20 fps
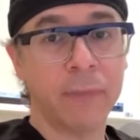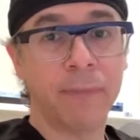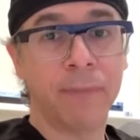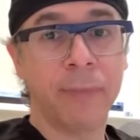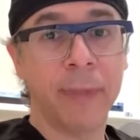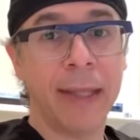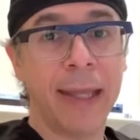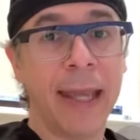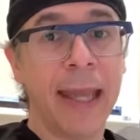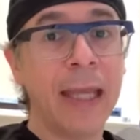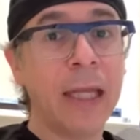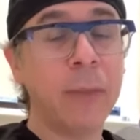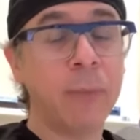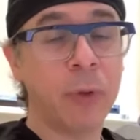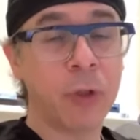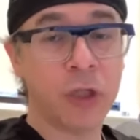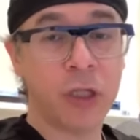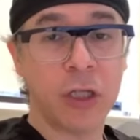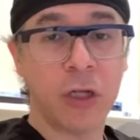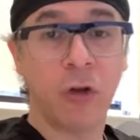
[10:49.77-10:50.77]
eighty percent
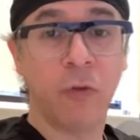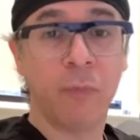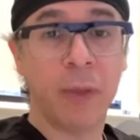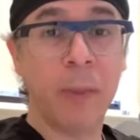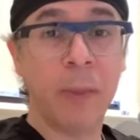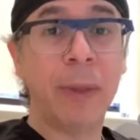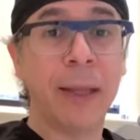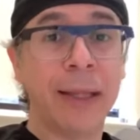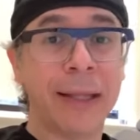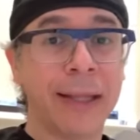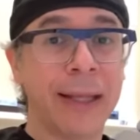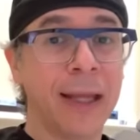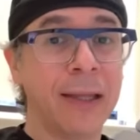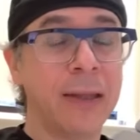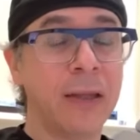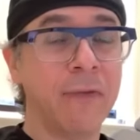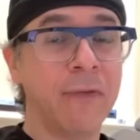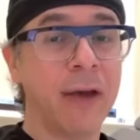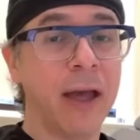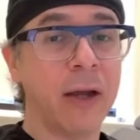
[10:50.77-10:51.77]
of people that get the
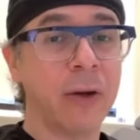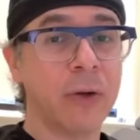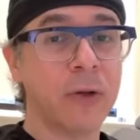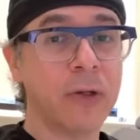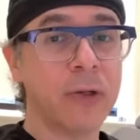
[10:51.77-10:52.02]
virus